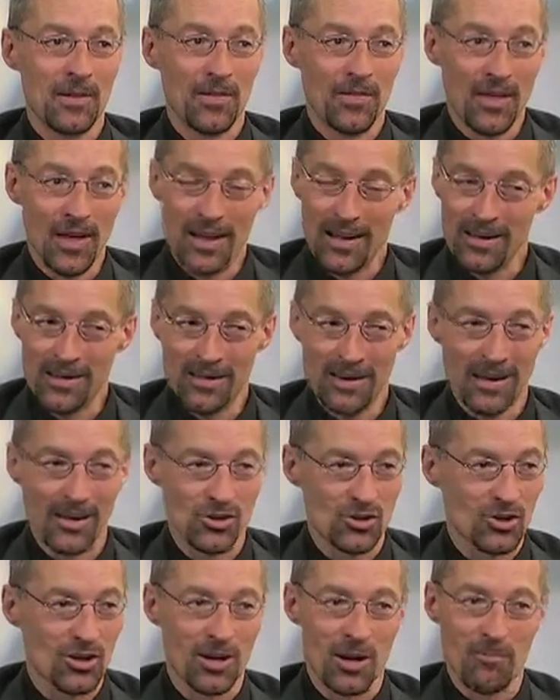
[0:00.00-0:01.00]
then
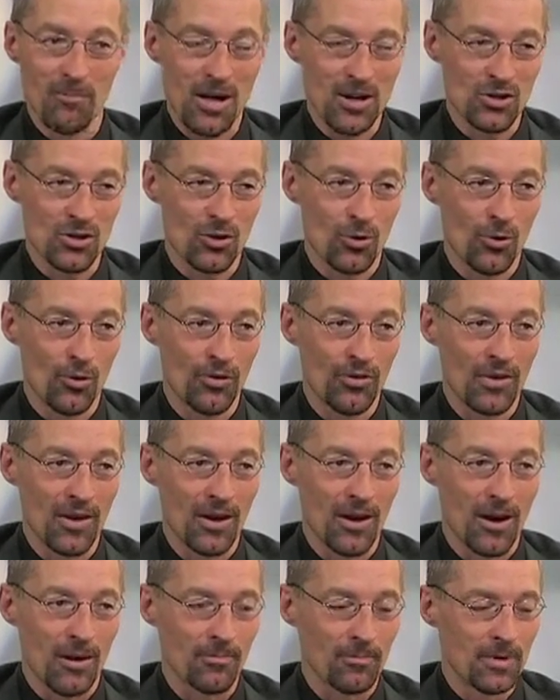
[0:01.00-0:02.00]
it's going to mess the whole
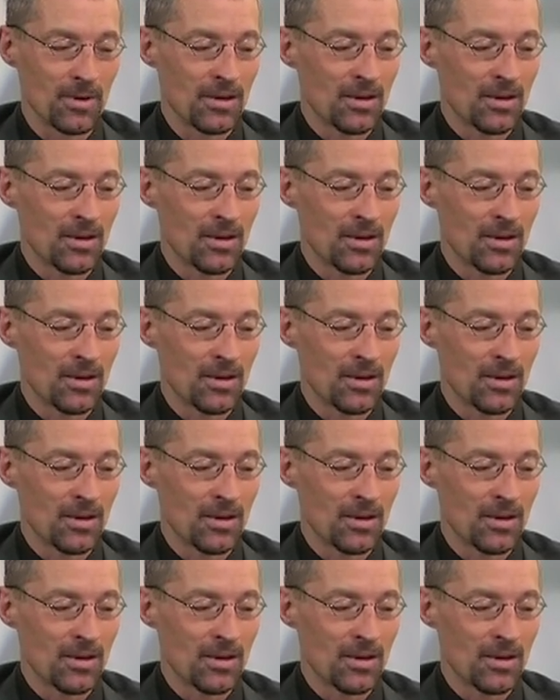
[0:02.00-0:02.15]
thing up.